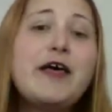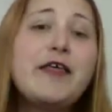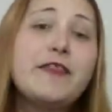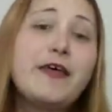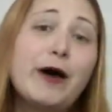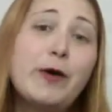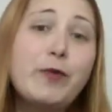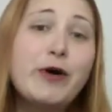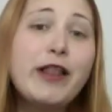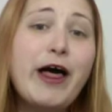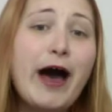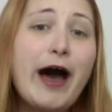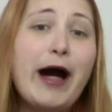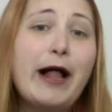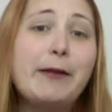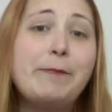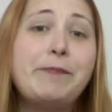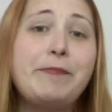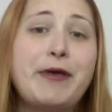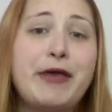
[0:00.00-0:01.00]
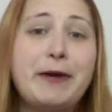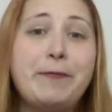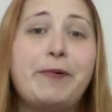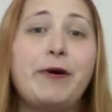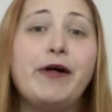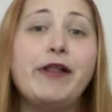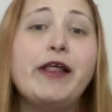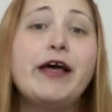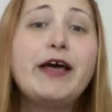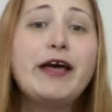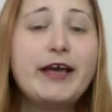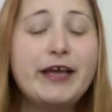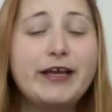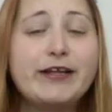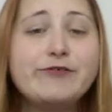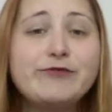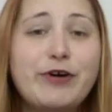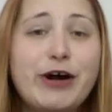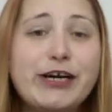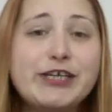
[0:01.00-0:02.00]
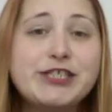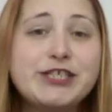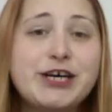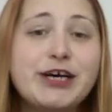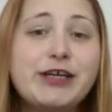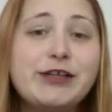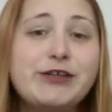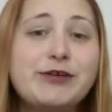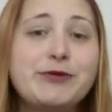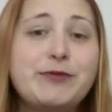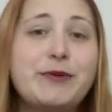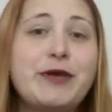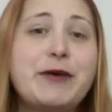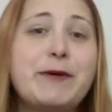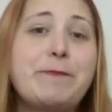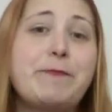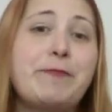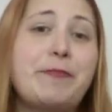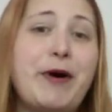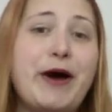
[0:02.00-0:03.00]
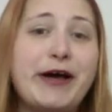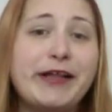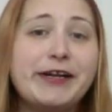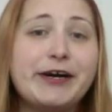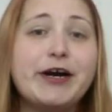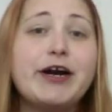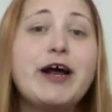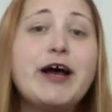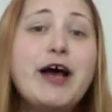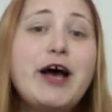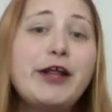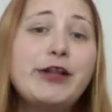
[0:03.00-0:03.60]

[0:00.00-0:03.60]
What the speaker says: That will help people in Russia to be better